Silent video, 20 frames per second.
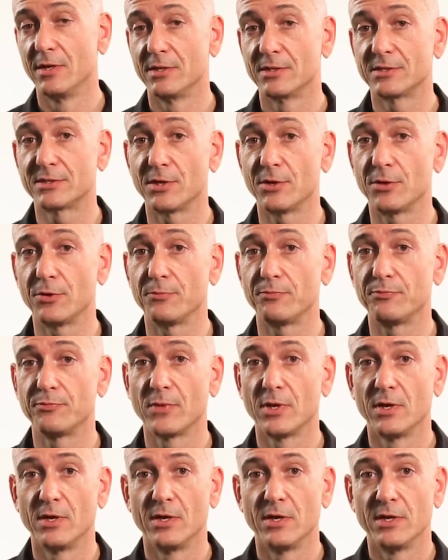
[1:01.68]
So
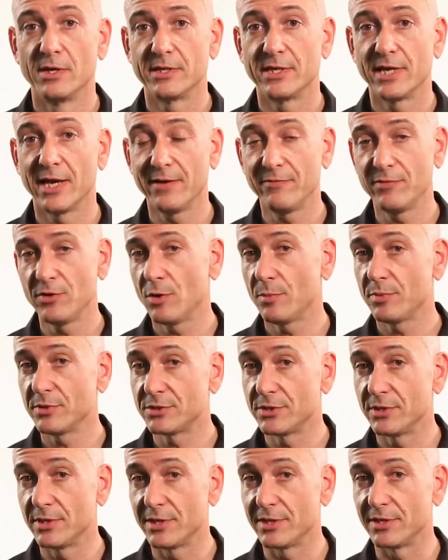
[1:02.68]
you have an
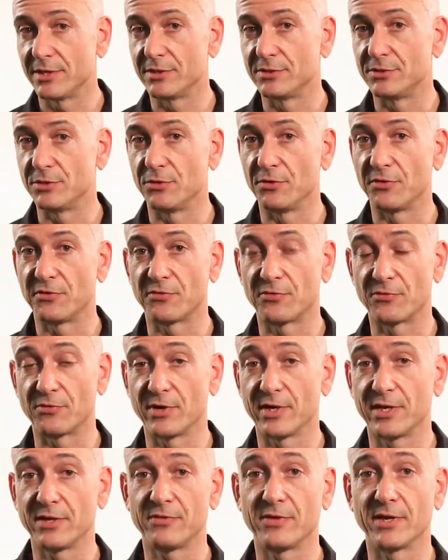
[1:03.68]
opportunity to do
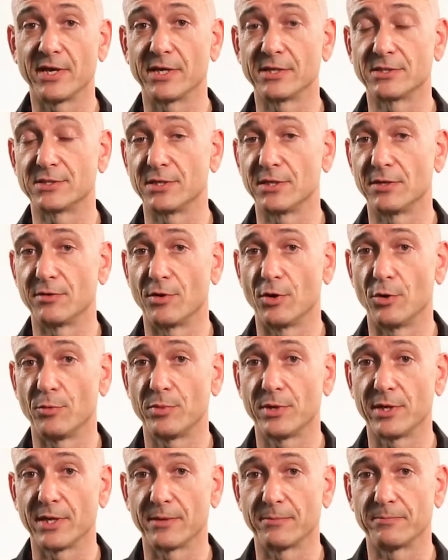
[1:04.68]
3 things in your
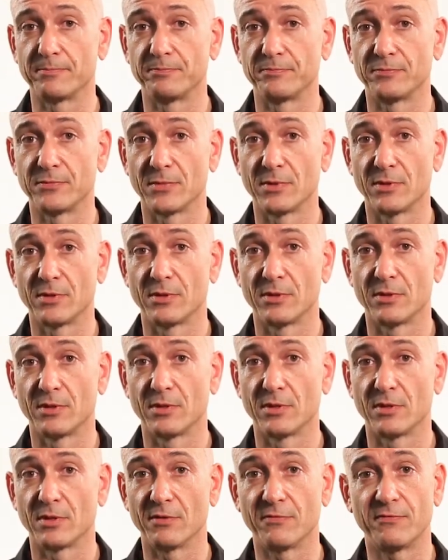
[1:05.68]
opening.
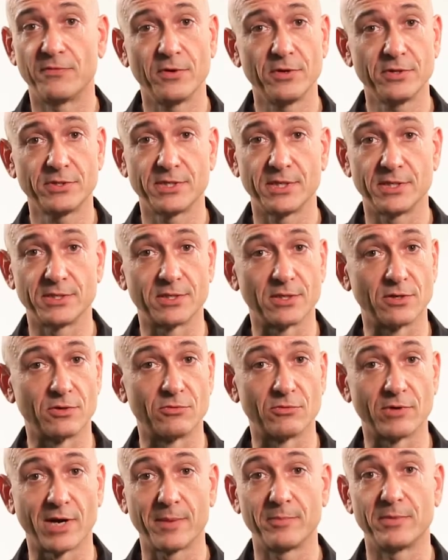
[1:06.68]
The first is to
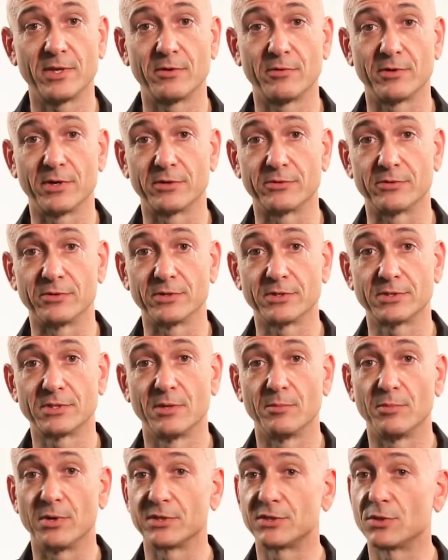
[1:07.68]
grab their interest
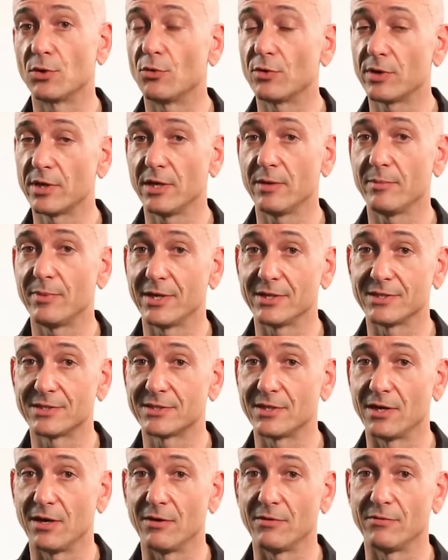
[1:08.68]
by talking about
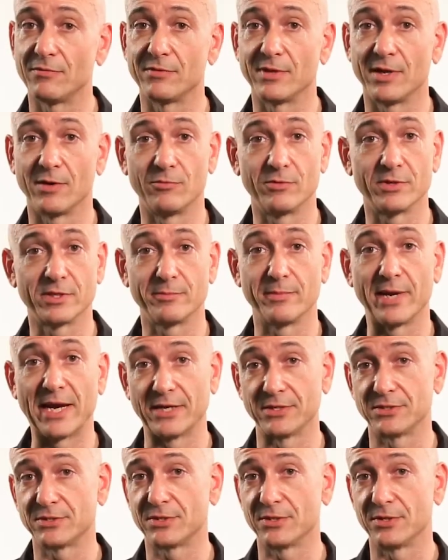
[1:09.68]
stuff that really
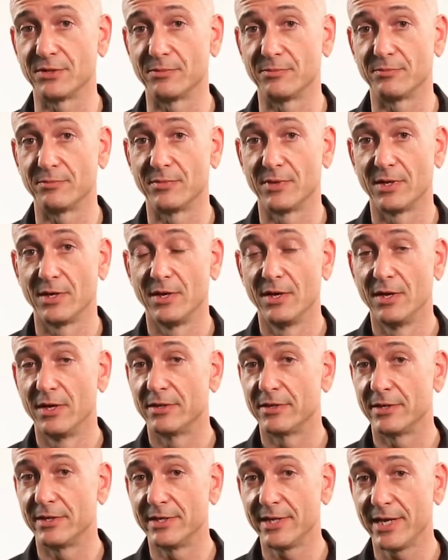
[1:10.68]
matters to them.
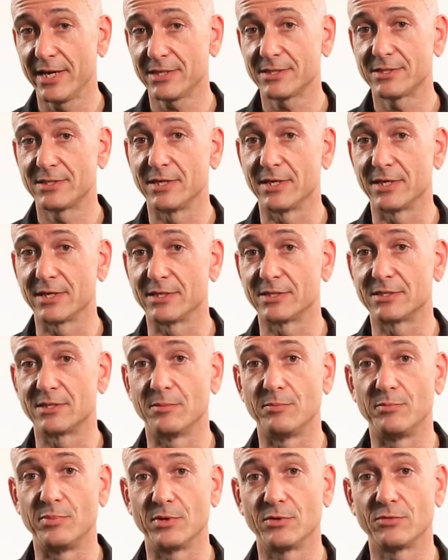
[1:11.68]
The next thing is to
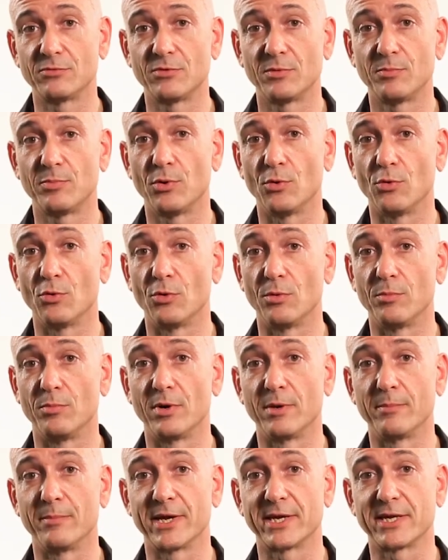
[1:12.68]
build rapport
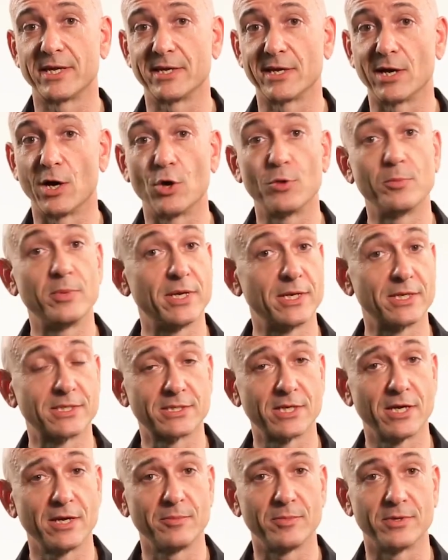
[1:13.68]
by making opening
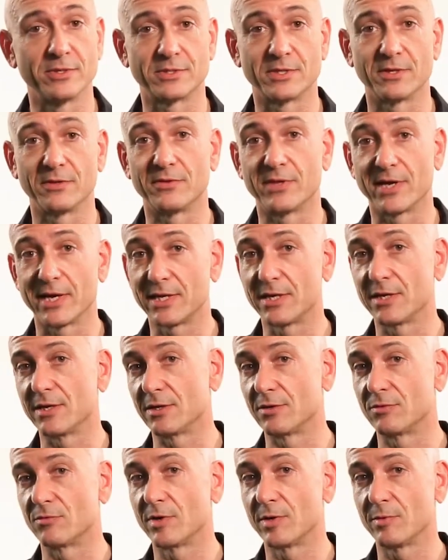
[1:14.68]
statements that they can
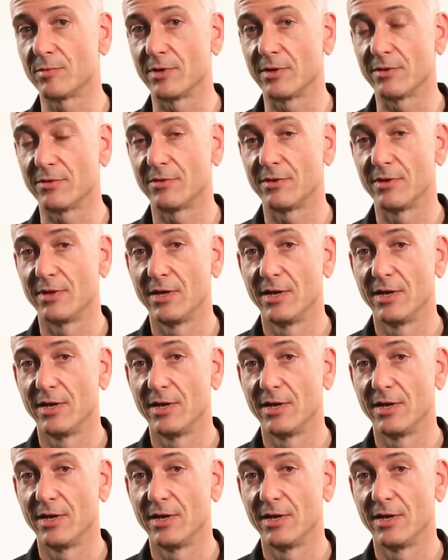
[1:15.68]
agree with.